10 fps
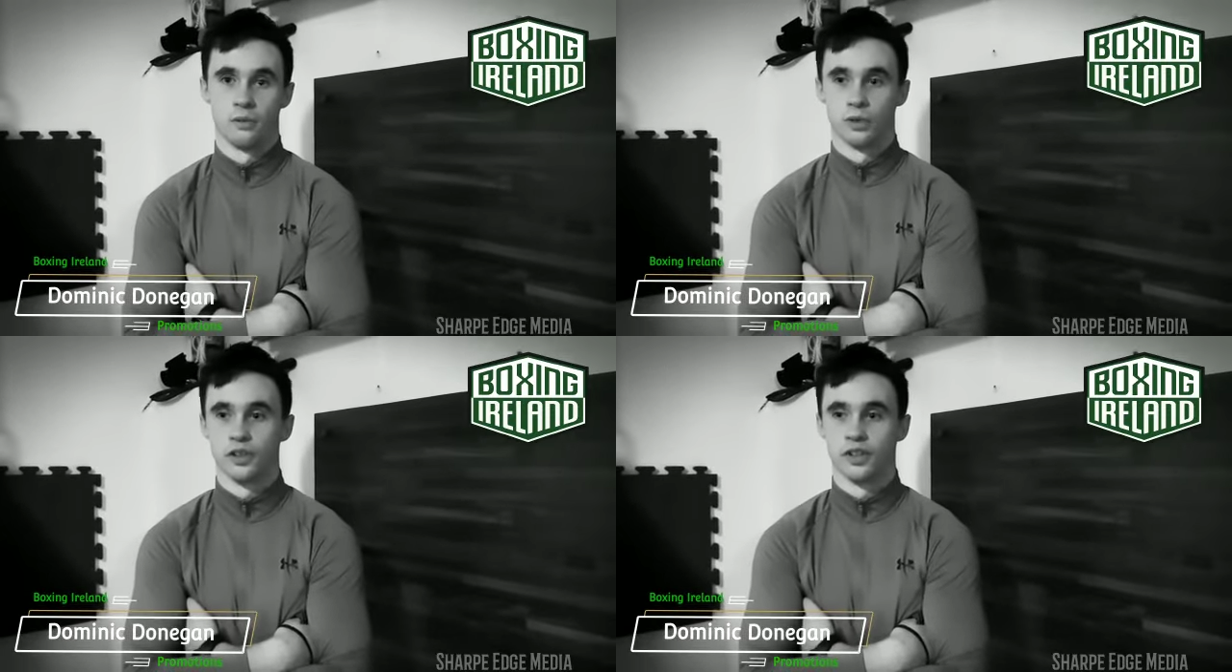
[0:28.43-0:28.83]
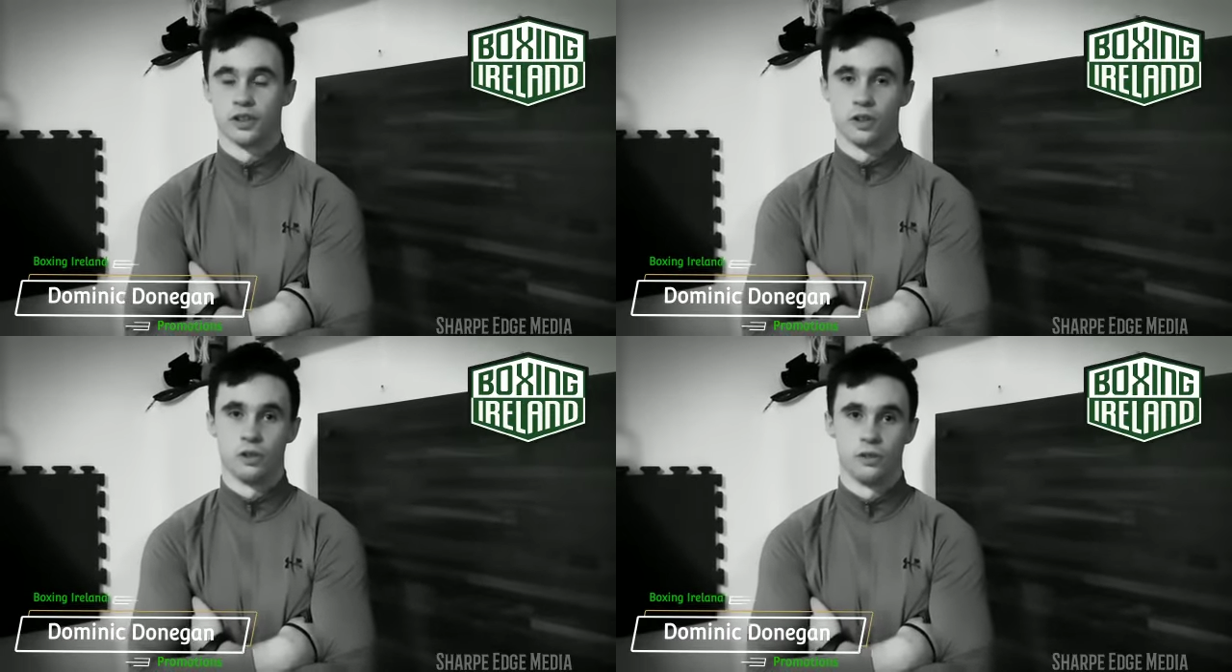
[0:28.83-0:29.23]
once
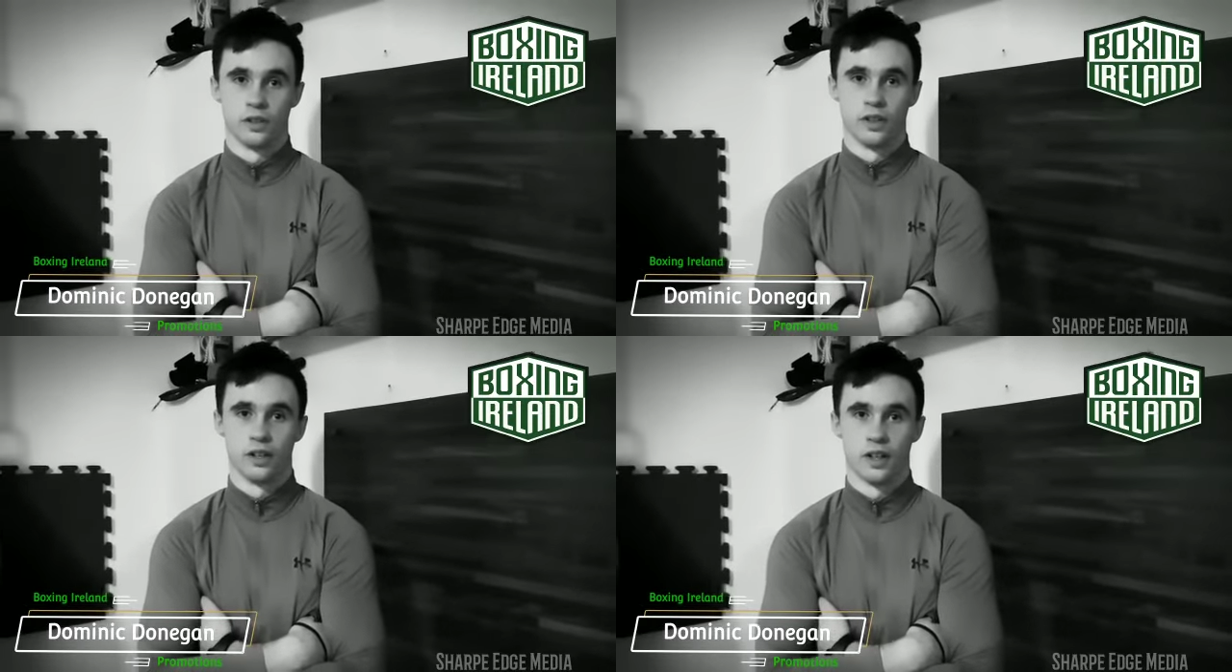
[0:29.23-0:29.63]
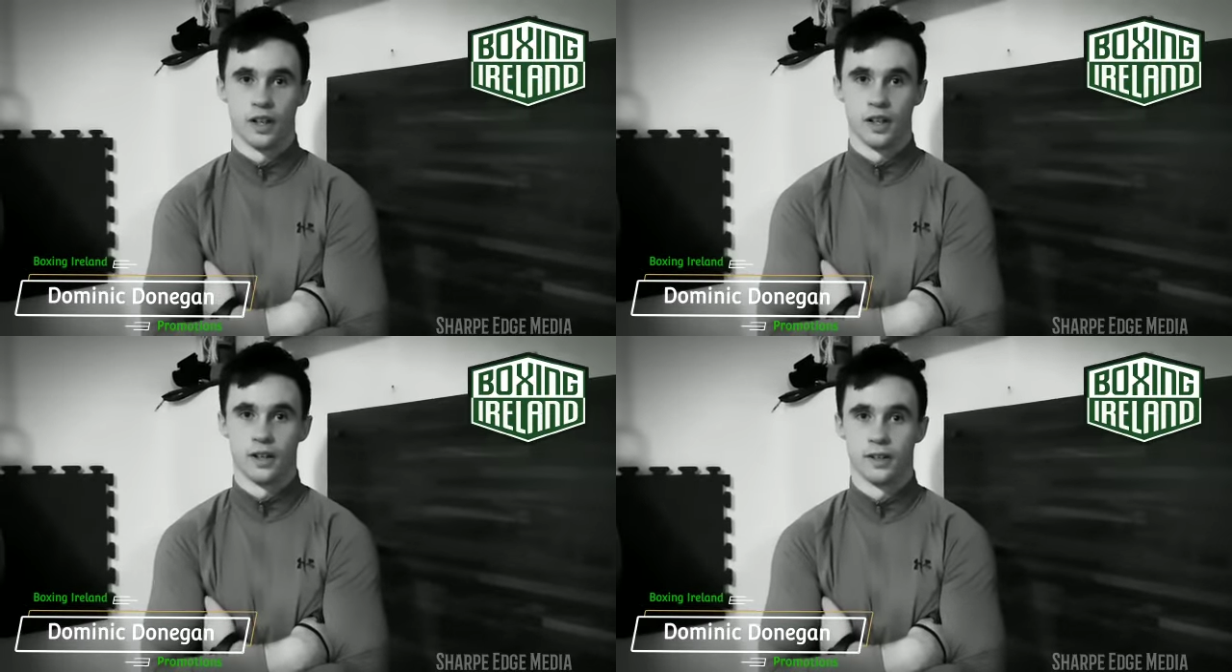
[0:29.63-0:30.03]
this
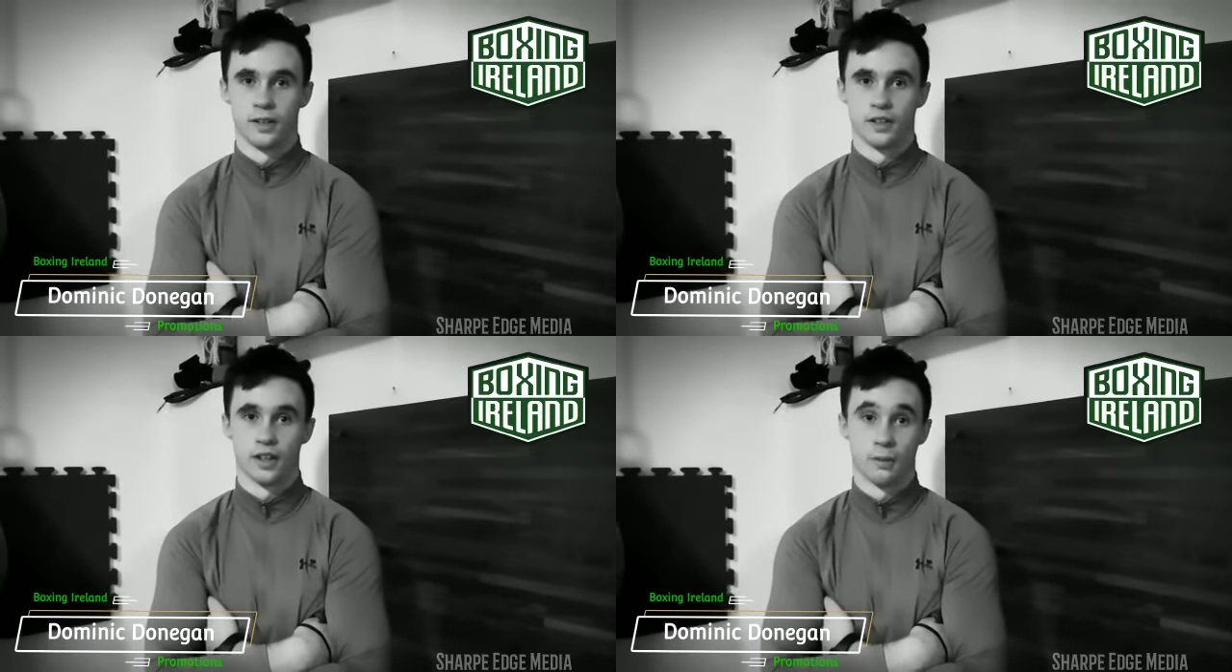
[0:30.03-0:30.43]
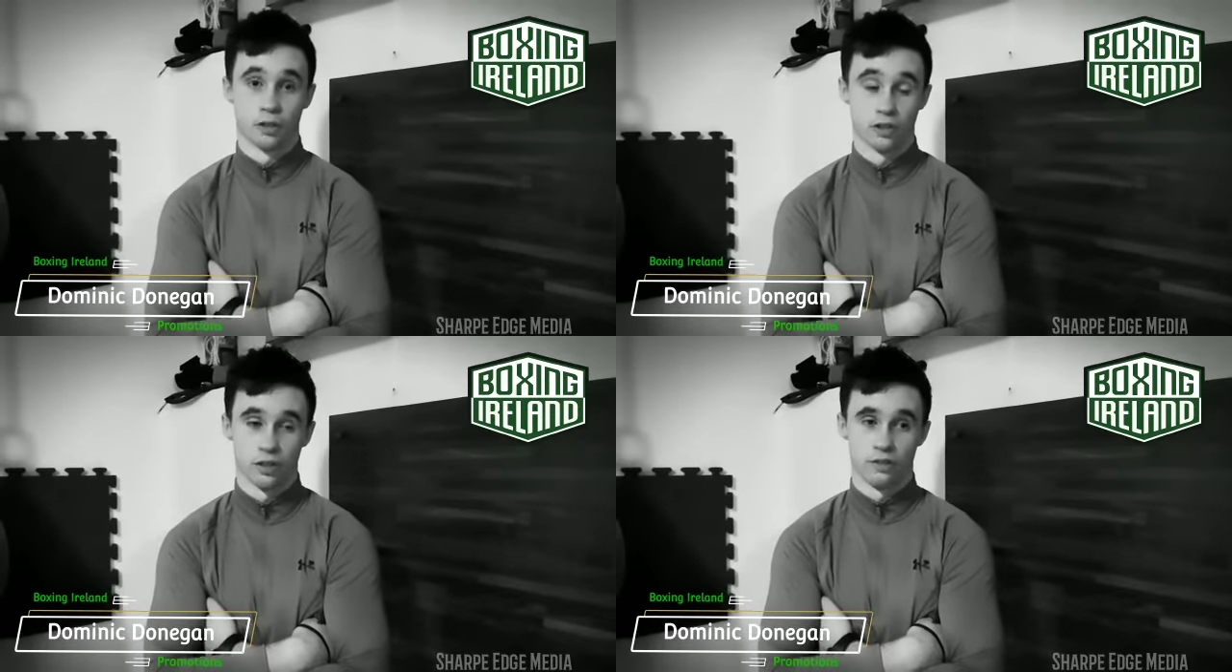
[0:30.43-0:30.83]
COVID
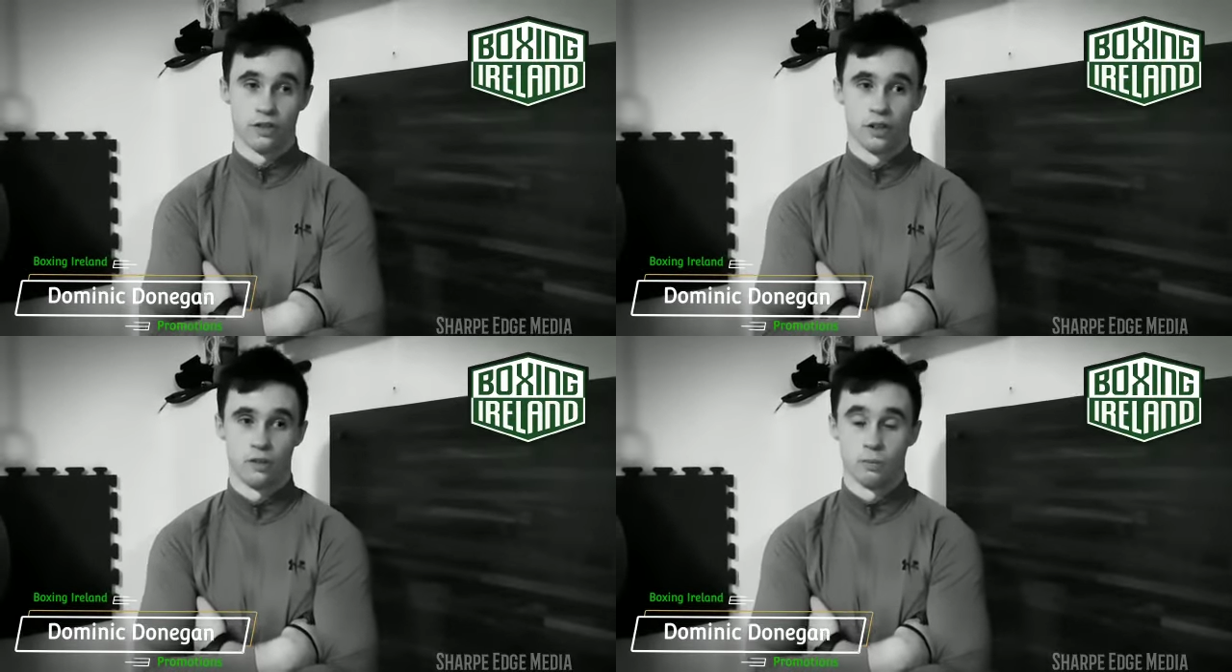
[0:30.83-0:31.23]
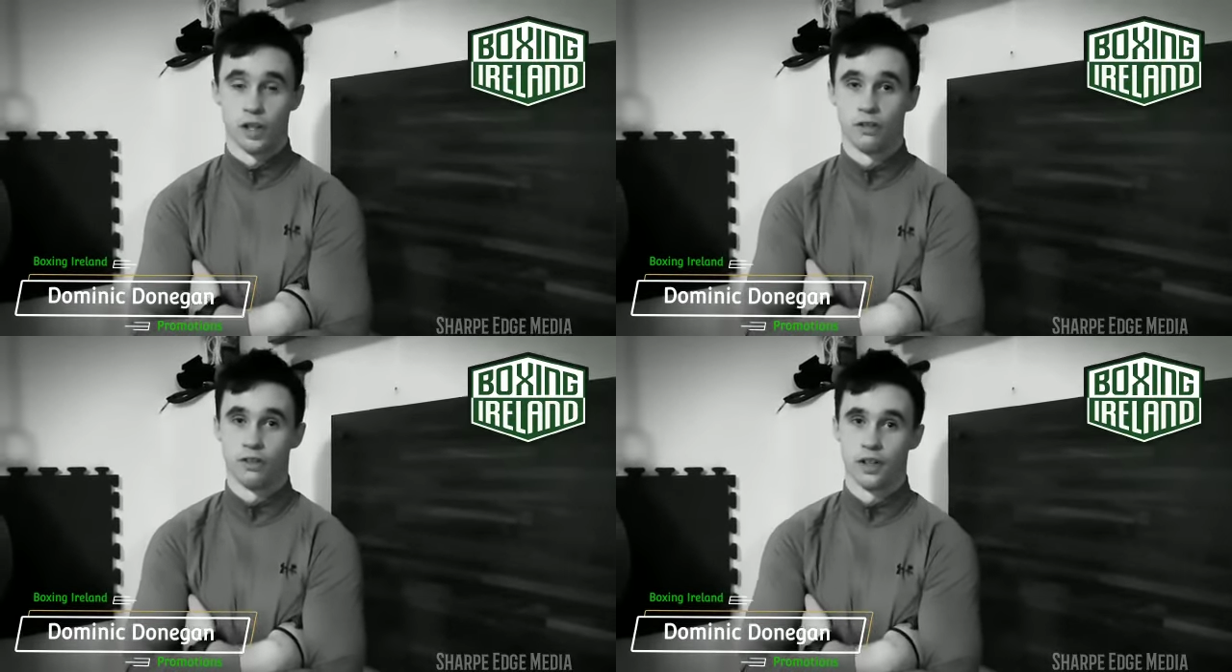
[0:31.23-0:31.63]
stops, because I fought in
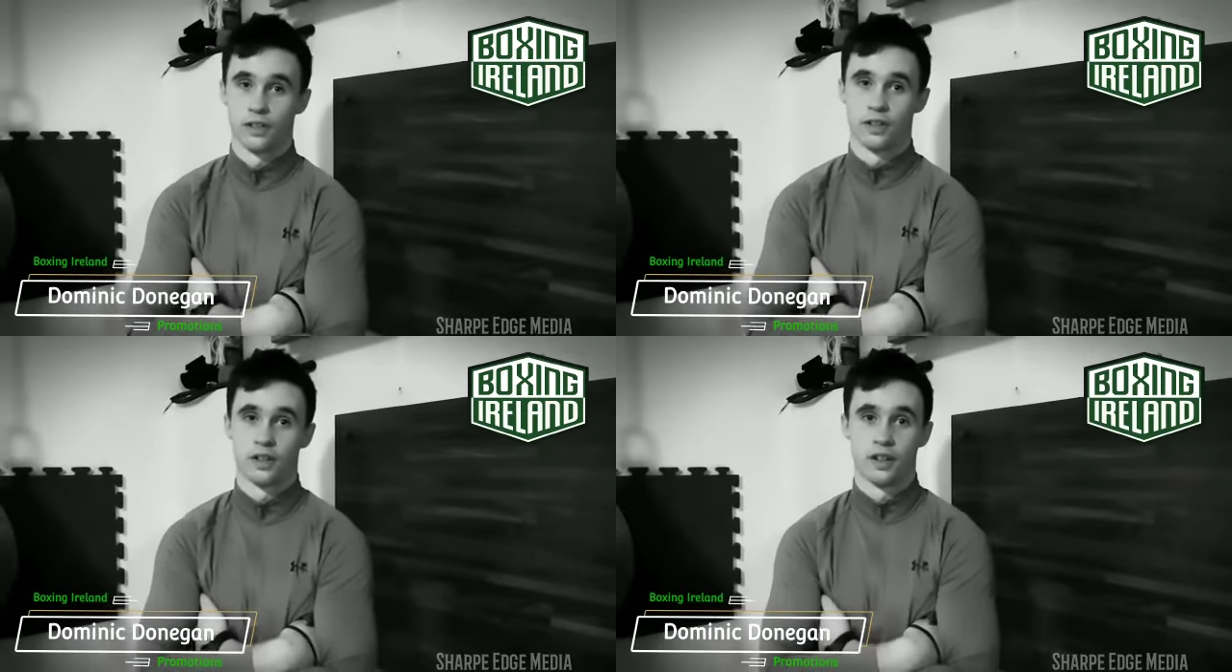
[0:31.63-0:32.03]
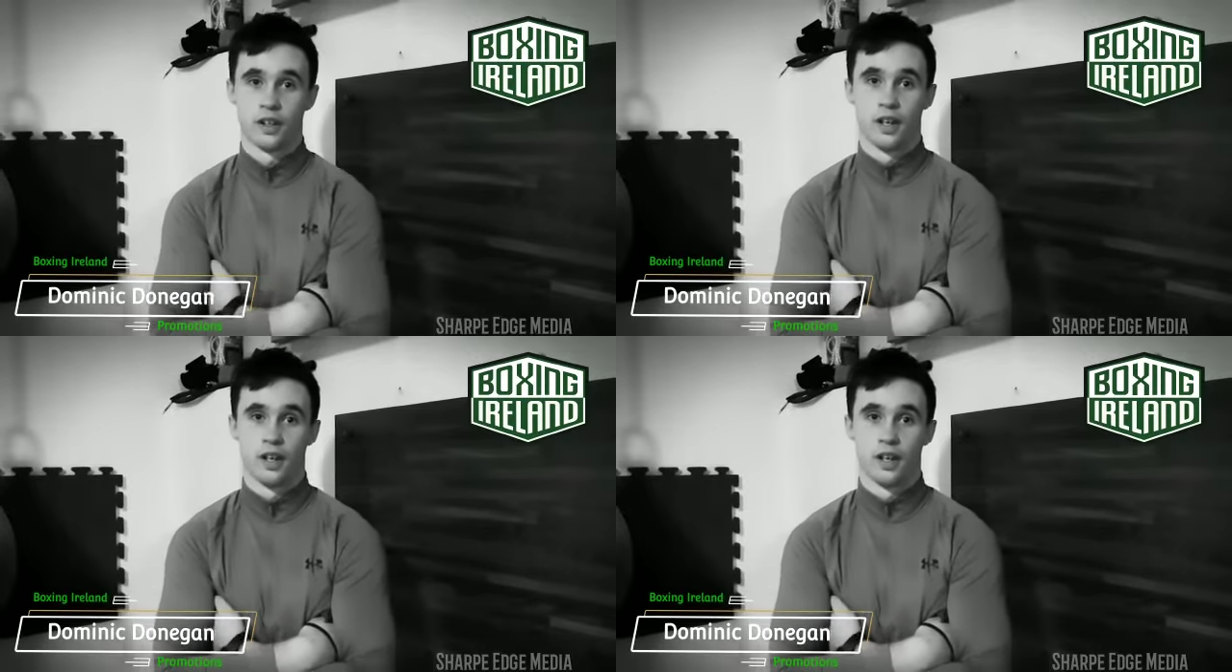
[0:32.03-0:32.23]
Belfast